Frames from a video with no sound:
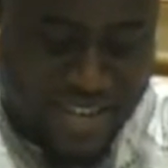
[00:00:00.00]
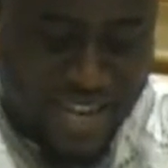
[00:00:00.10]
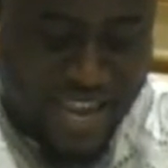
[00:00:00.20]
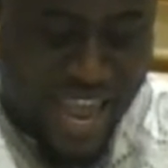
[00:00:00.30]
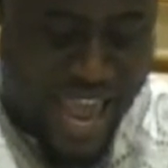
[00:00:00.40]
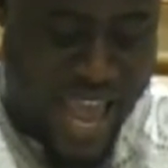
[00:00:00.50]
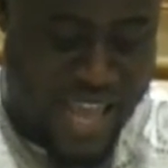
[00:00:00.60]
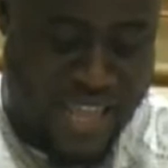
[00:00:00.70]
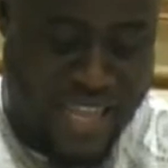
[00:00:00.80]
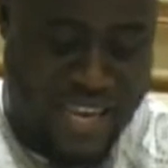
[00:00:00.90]
And
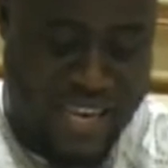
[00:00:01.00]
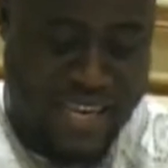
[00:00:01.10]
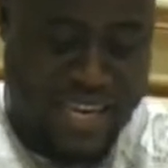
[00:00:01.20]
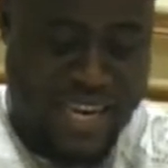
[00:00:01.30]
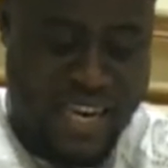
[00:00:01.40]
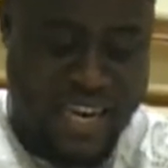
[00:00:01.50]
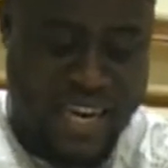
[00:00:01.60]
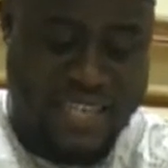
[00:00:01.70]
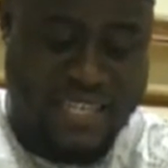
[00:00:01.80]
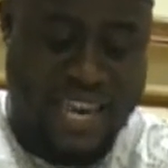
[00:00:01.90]

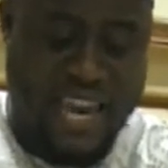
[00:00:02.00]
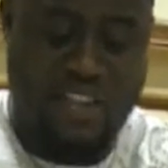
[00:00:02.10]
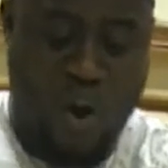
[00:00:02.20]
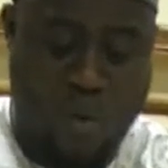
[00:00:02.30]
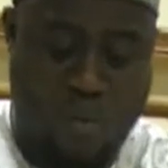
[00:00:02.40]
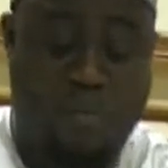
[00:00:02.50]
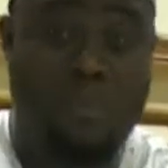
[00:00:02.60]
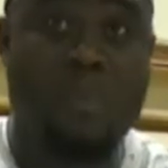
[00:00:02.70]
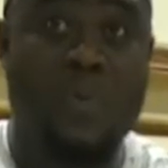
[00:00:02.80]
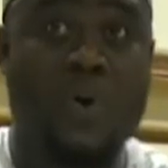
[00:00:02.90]
his kingdom
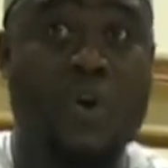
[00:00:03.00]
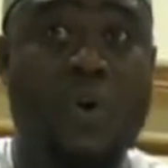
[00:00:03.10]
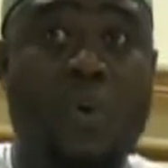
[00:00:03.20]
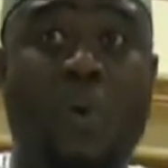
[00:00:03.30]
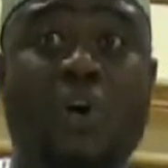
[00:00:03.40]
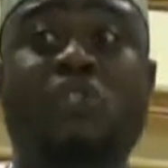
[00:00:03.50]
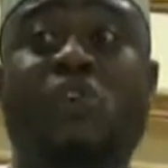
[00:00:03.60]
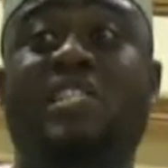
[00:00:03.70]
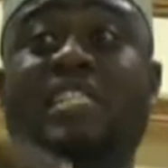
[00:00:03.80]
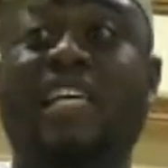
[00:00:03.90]
was
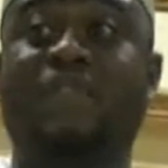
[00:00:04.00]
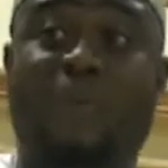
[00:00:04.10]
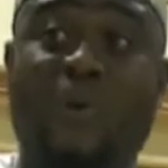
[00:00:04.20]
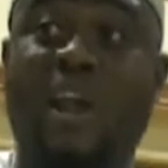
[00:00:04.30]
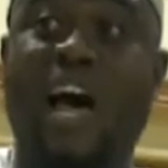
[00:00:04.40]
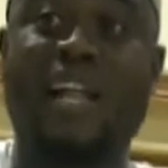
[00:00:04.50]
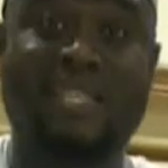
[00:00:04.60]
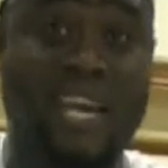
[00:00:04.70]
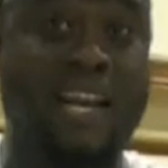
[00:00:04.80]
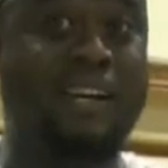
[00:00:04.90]
successful
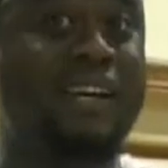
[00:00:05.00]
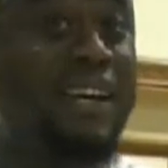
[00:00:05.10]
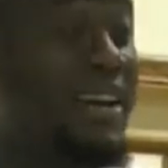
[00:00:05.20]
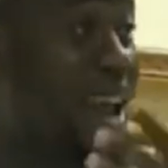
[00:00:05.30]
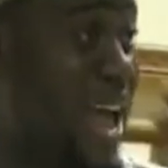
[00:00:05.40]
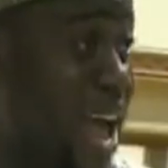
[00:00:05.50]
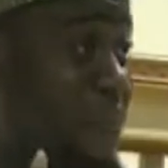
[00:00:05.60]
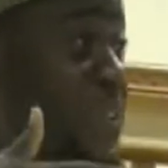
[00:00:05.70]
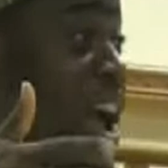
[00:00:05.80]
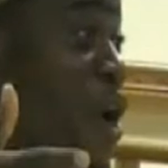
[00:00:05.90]
until they have
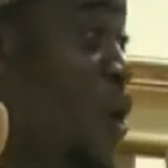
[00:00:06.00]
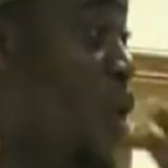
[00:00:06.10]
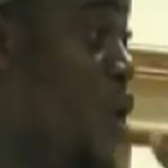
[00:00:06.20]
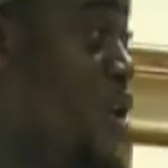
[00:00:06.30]
their own